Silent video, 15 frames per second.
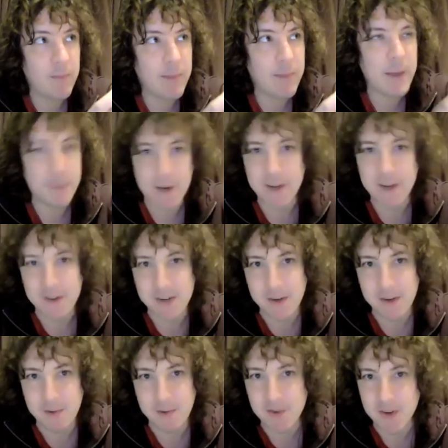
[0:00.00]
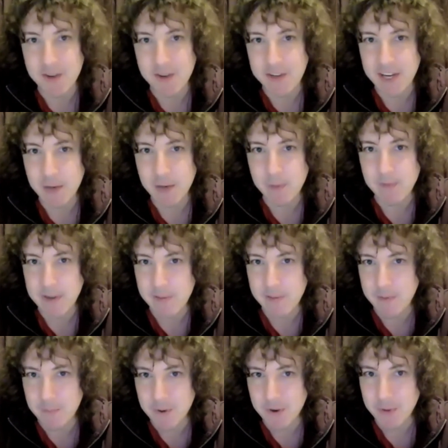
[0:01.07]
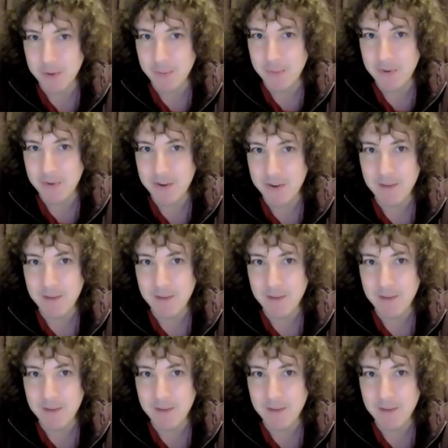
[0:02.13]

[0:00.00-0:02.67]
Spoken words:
people can do to try and deal with different rooms,